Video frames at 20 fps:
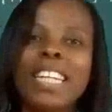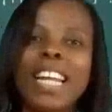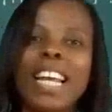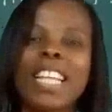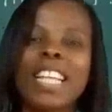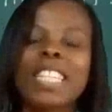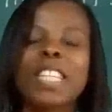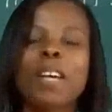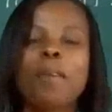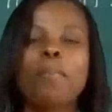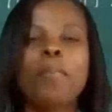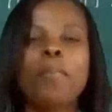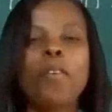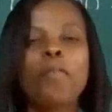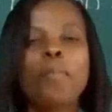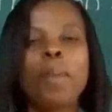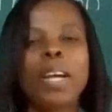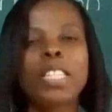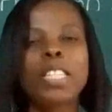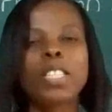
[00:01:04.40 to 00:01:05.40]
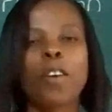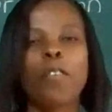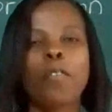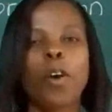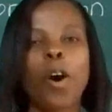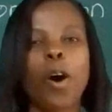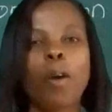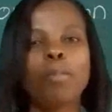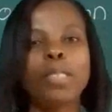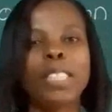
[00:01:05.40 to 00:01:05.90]
is the movement of
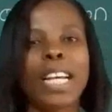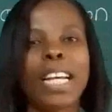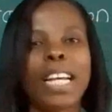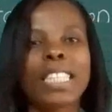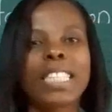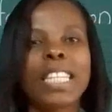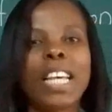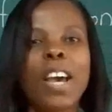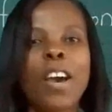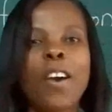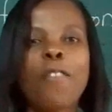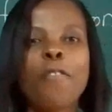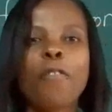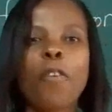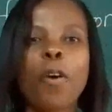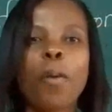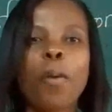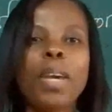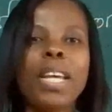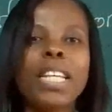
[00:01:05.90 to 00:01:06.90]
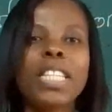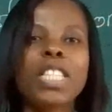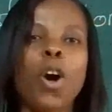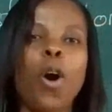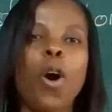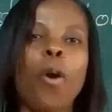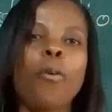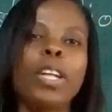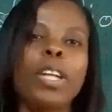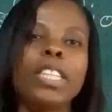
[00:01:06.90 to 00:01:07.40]
objects from its
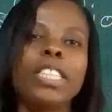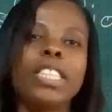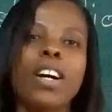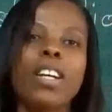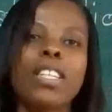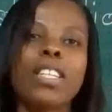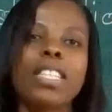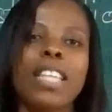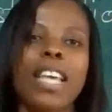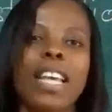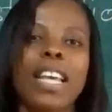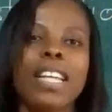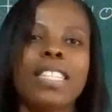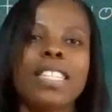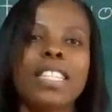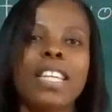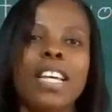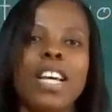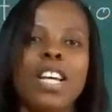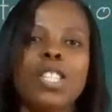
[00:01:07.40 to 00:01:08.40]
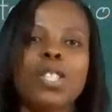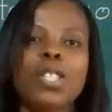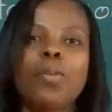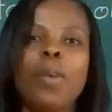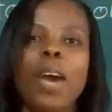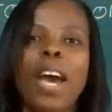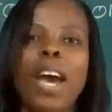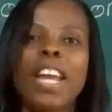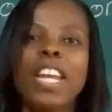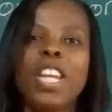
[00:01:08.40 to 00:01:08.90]
original state to
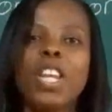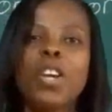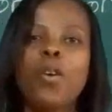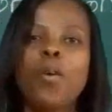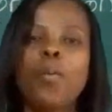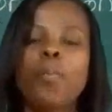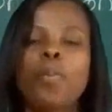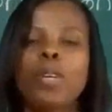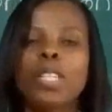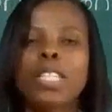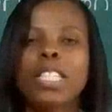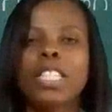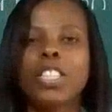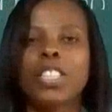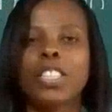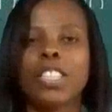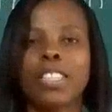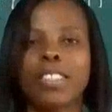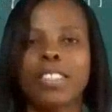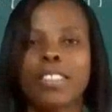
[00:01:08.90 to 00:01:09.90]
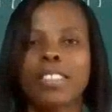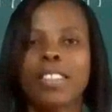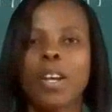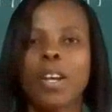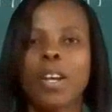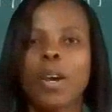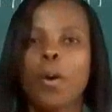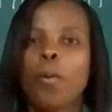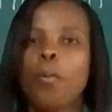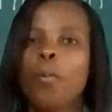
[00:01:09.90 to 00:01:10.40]
a new position
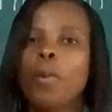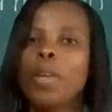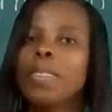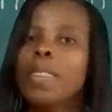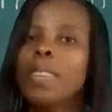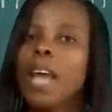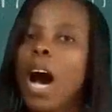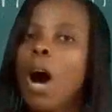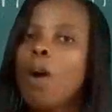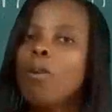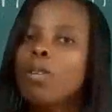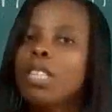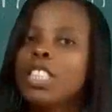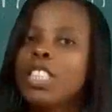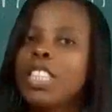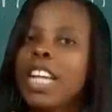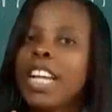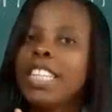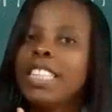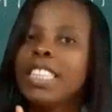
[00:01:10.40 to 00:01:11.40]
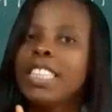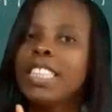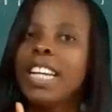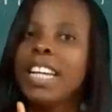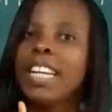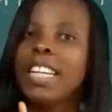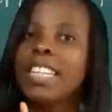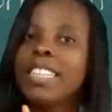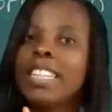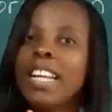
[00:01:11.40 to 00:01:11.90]
without
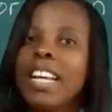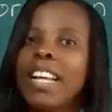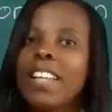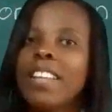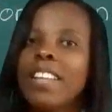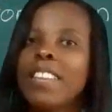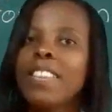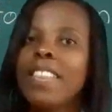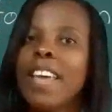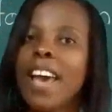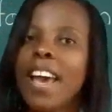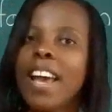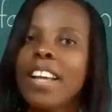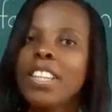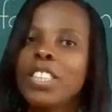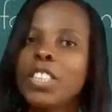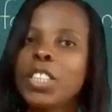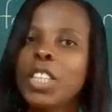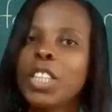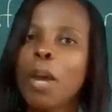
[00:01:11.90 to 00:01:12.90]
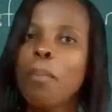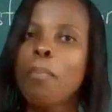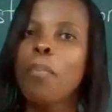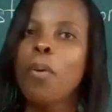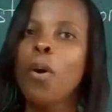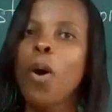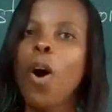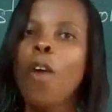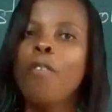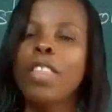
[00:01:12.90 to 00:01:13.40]
changing the shape
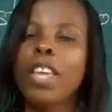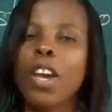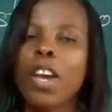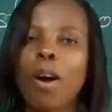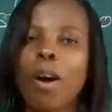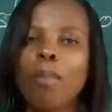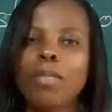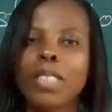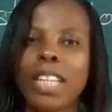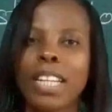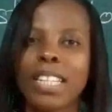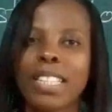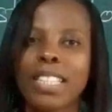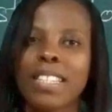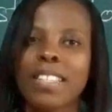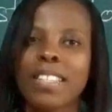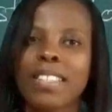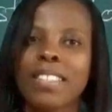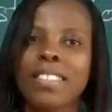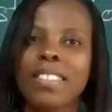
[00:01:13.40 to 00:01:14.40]
of the object.